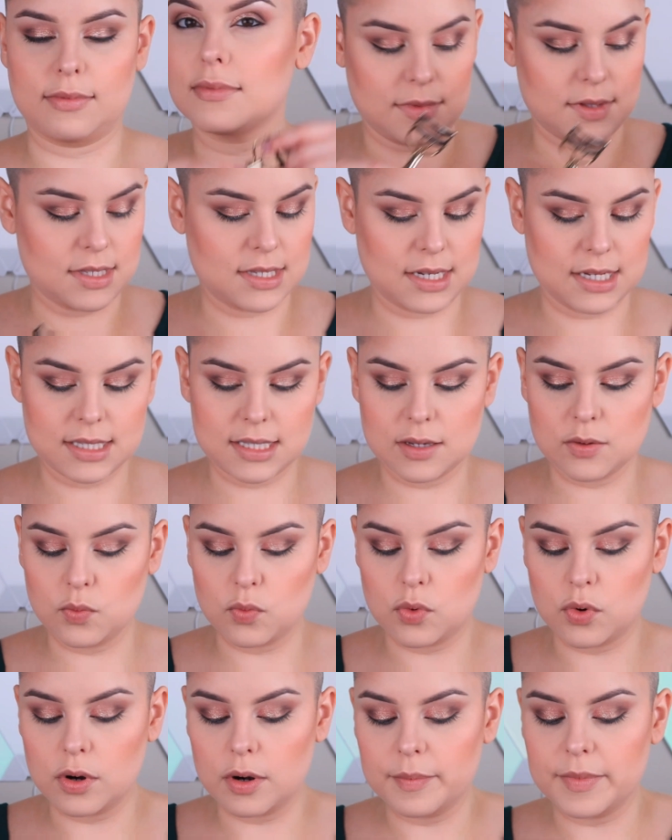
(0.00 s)
It's nice
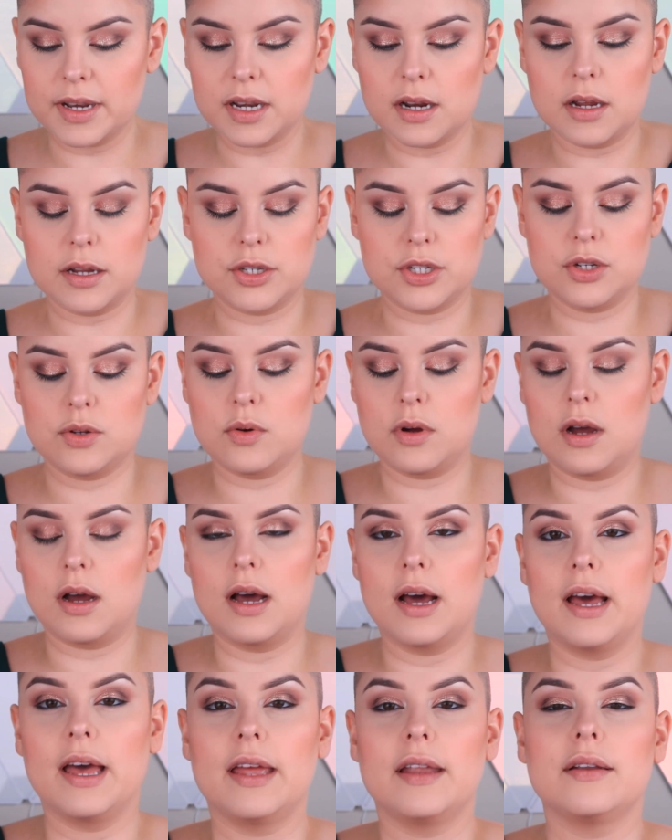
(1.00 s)
and warm, but not too
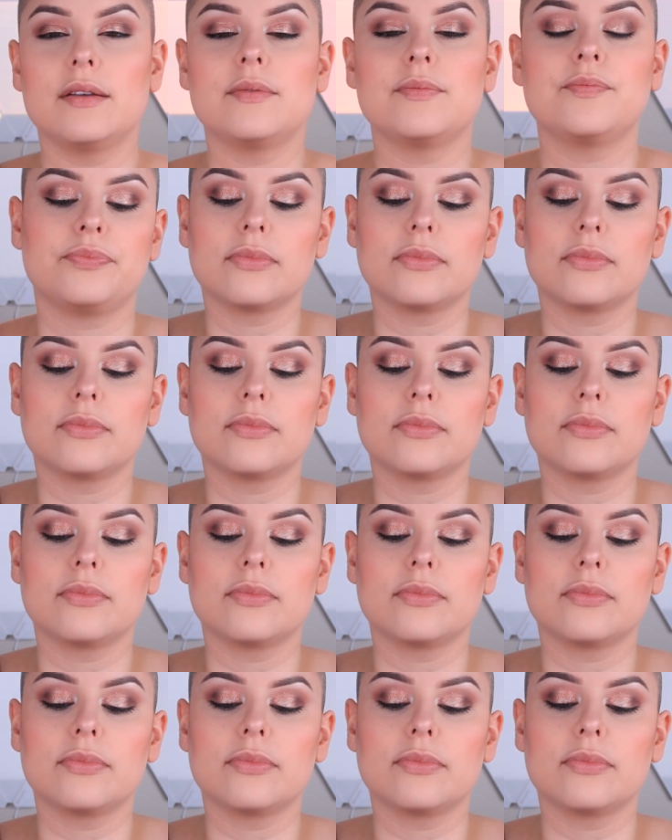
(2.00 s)
hot.